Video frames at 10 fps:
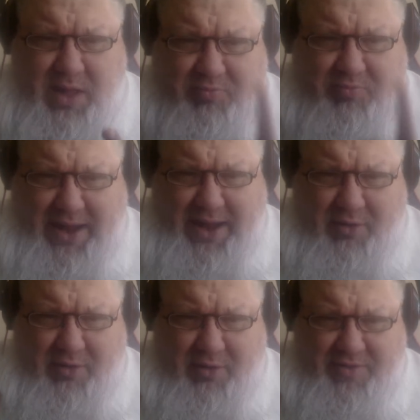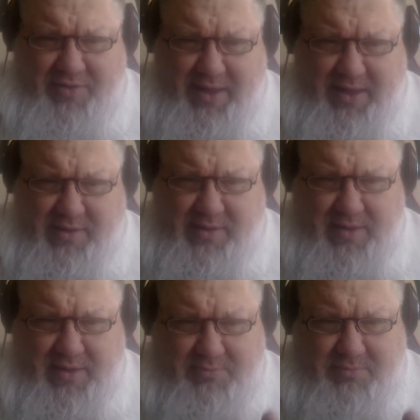Pryor, I think.
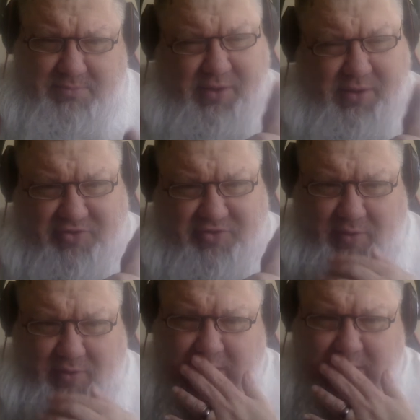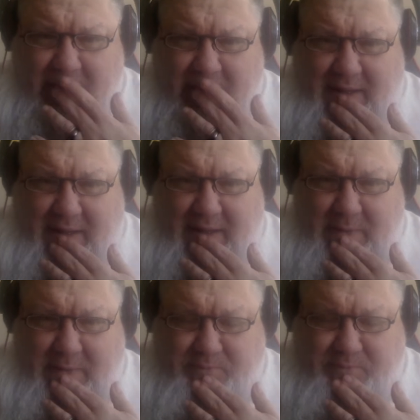Not quite sure.
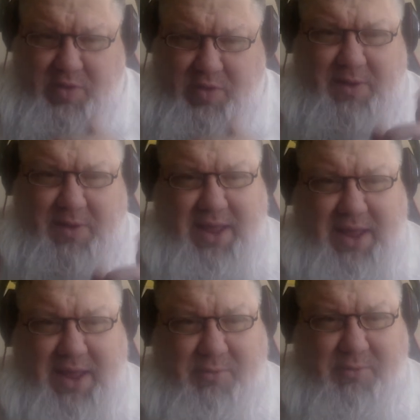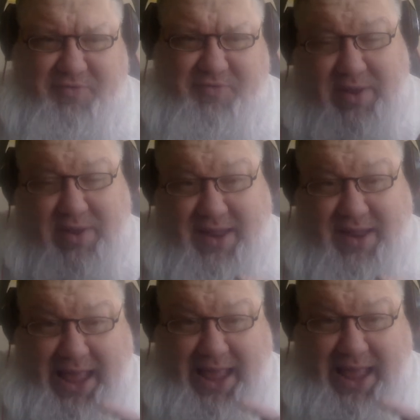But anyway, so he did
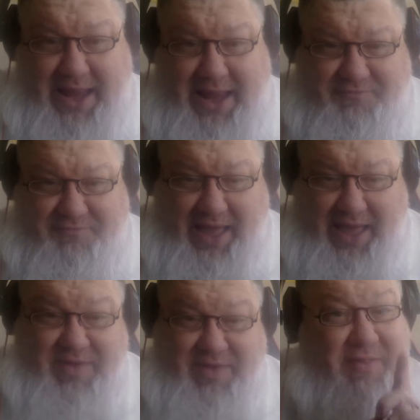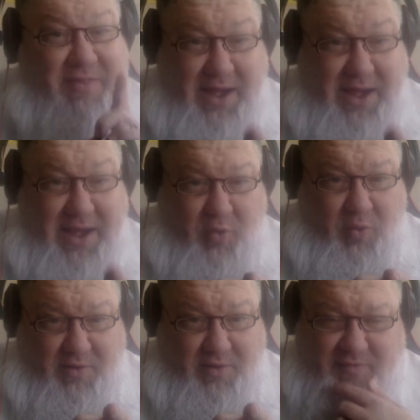that in 85. Then, of
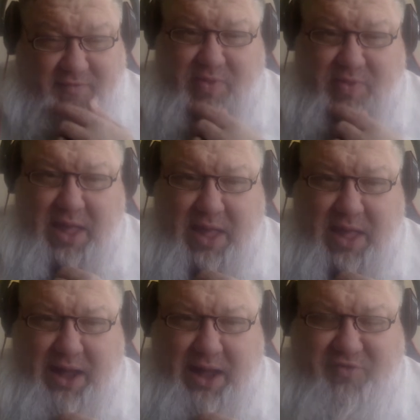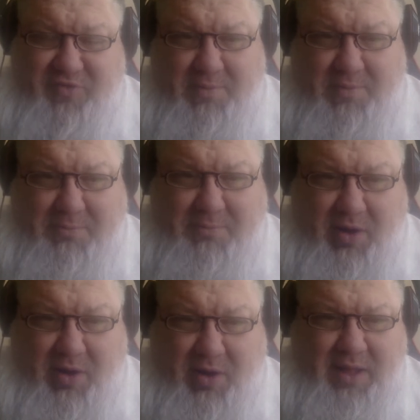course, I do remember
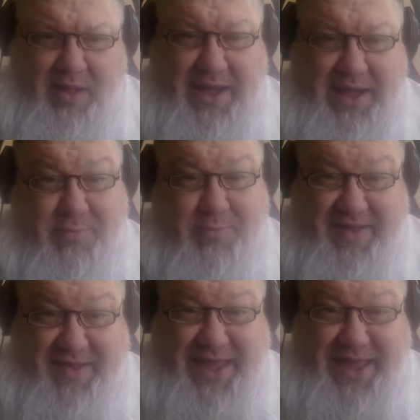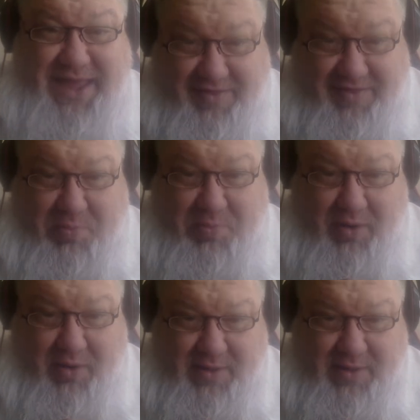that he was in Gettysburg,